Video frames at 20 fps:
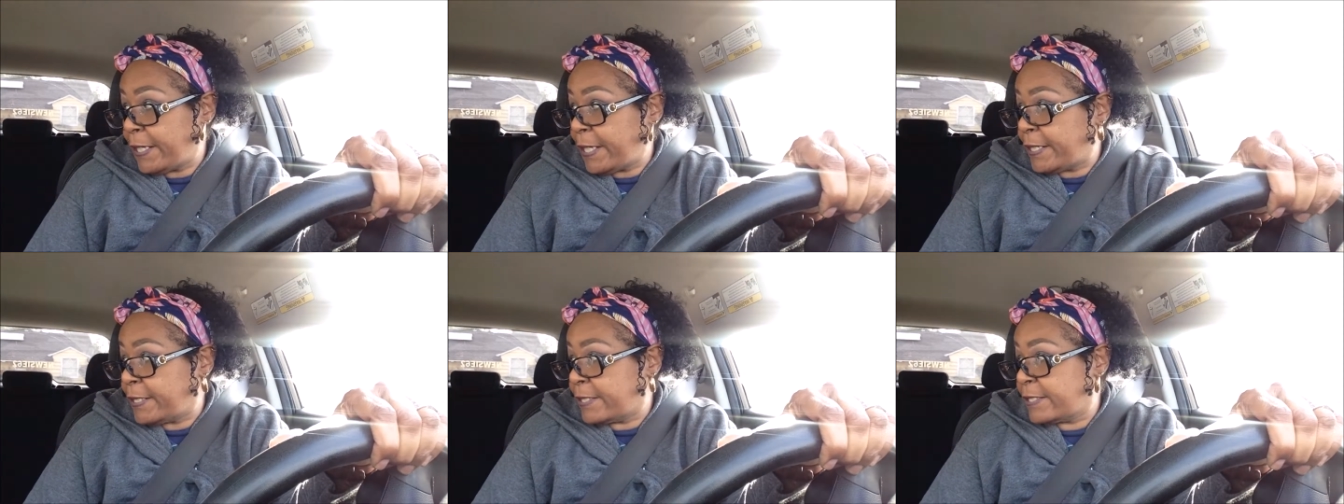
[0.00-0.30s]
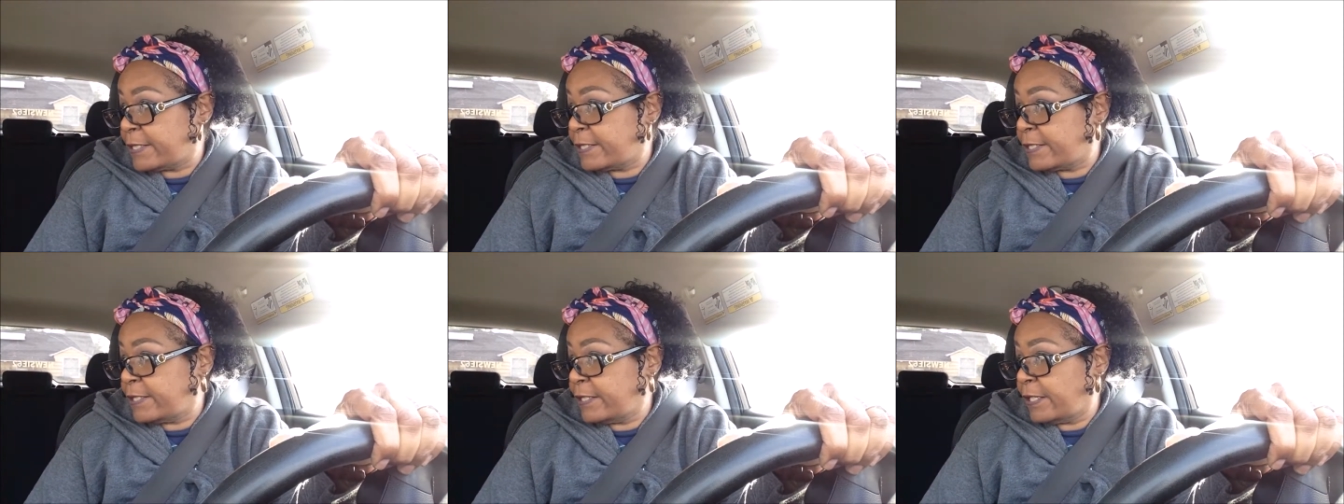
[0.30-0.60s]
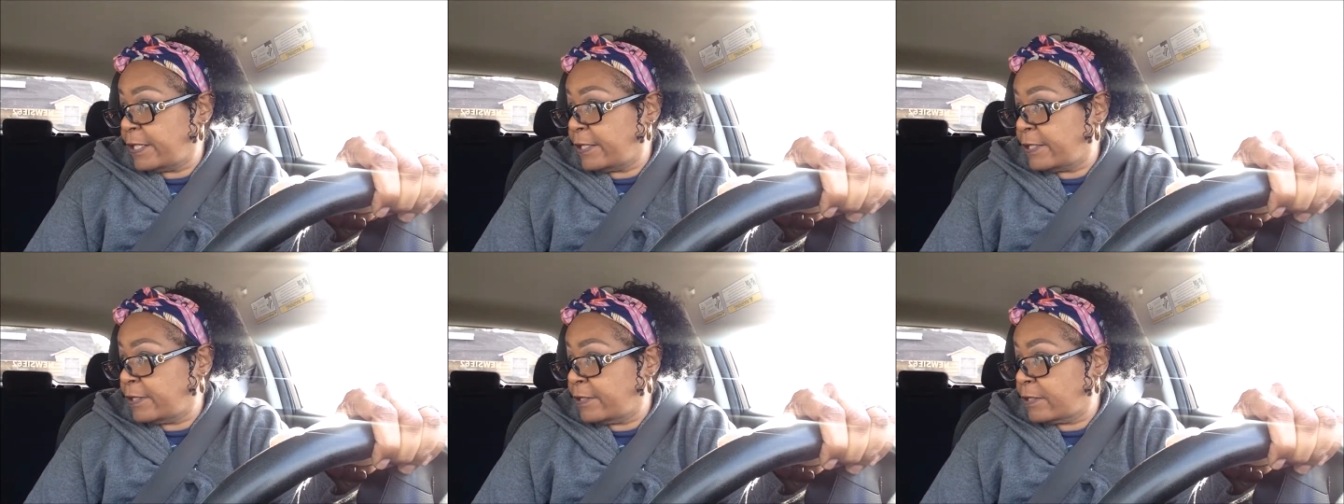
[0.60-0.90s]
not
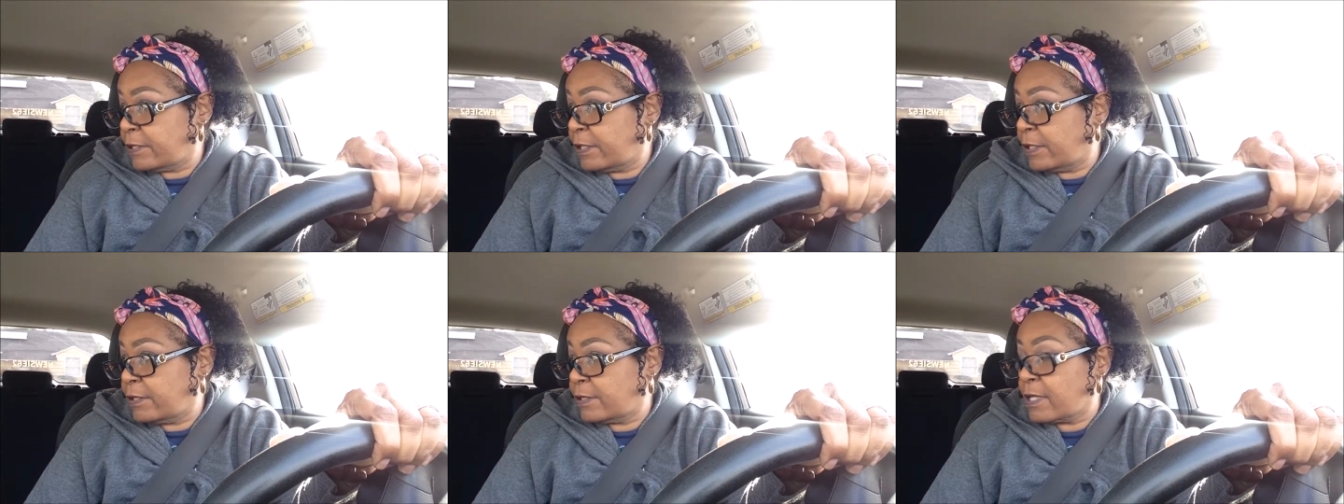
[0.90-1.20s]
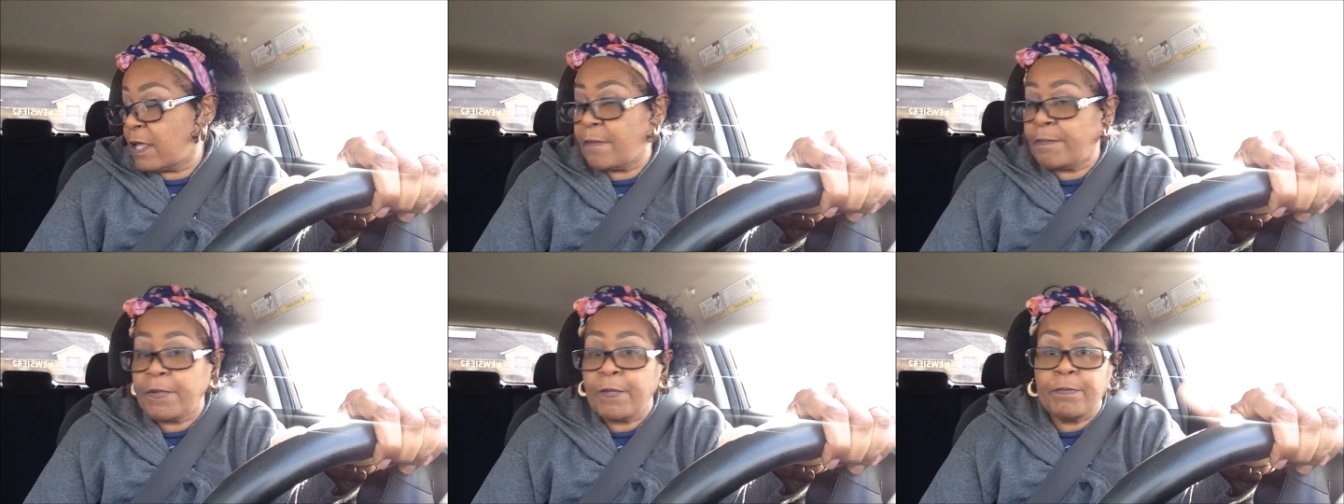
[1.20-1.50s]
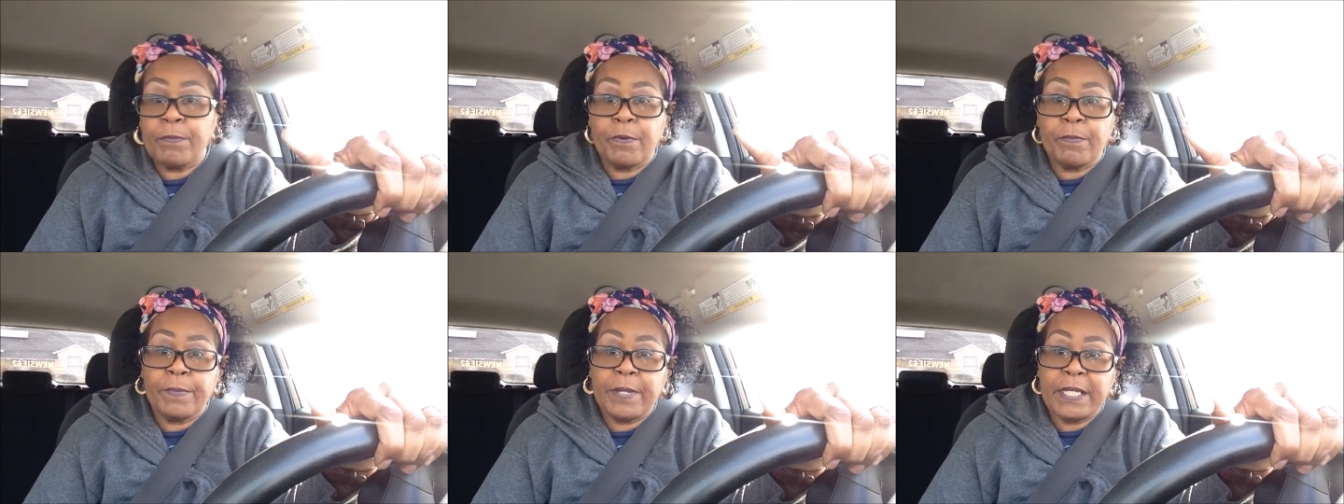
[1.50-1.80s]
sit some
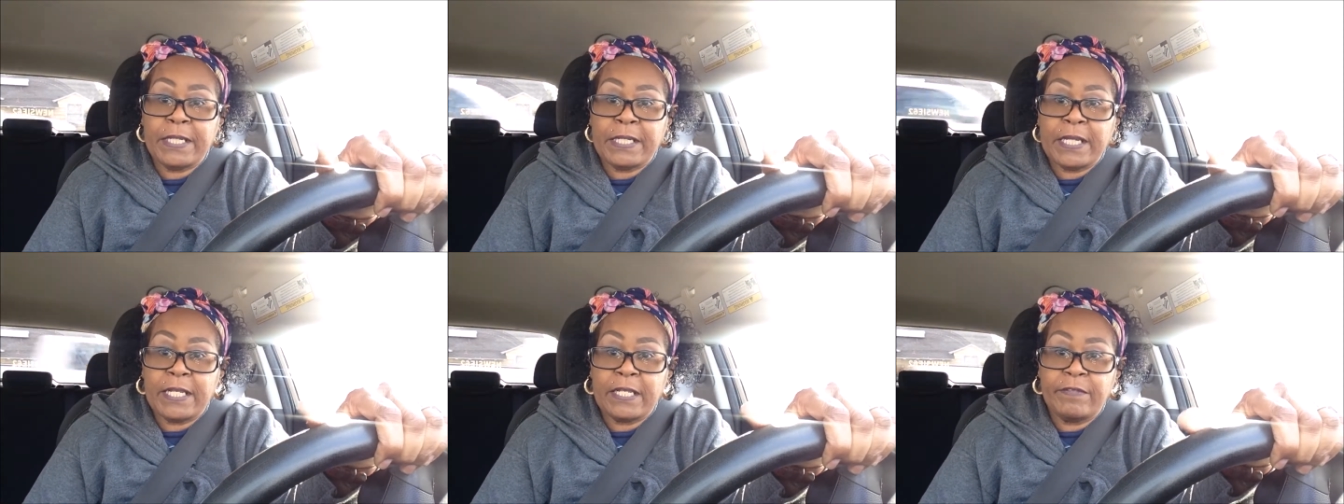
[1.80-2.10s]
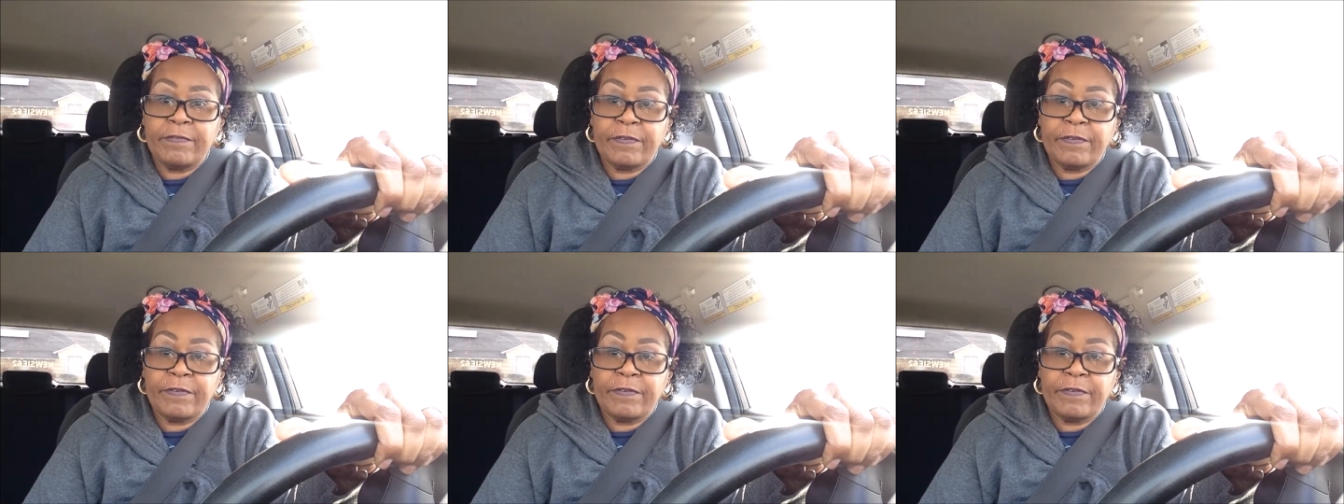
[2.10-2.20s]
people may not